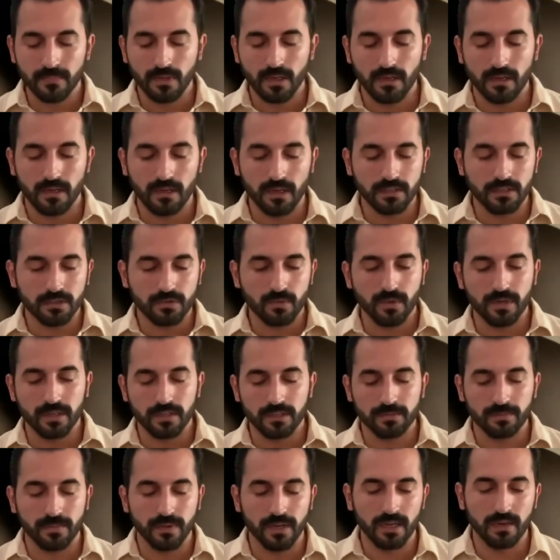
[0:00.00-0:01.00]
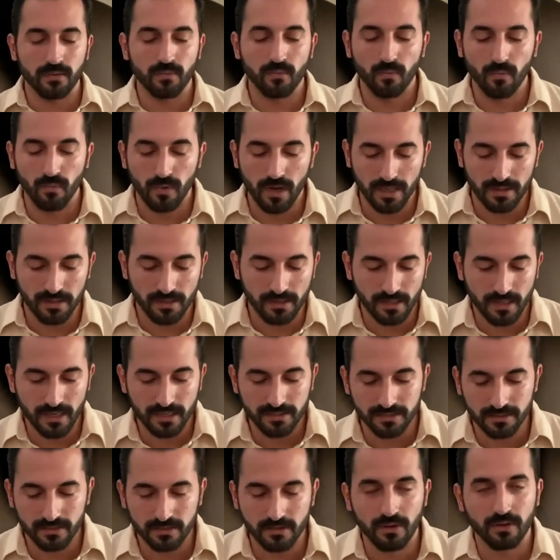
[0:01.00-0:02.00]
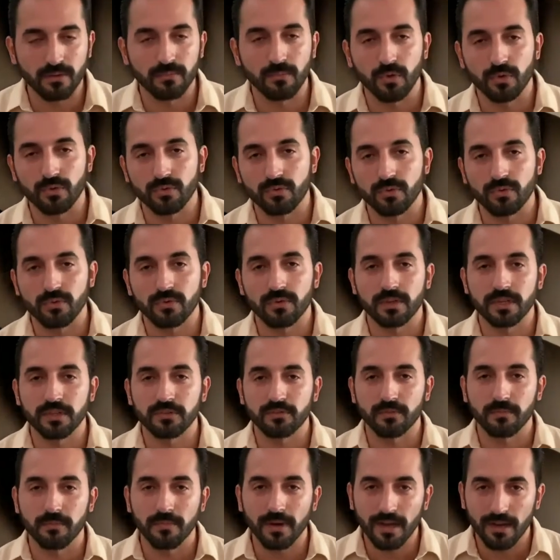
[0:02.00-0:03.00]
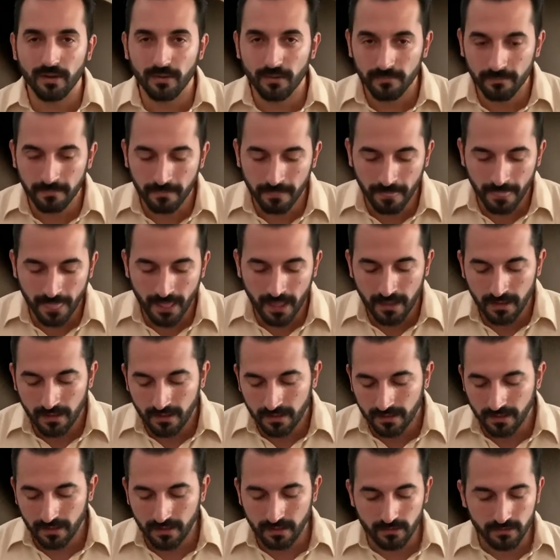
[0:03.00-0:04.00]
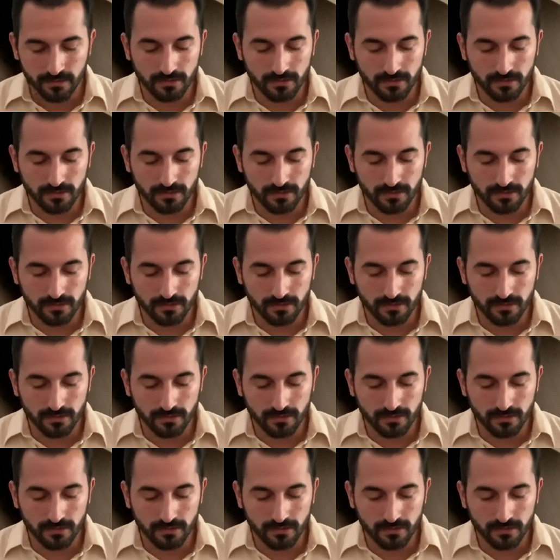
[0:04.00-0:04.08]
I just want to explain why the class is called Montuno y Tumbao.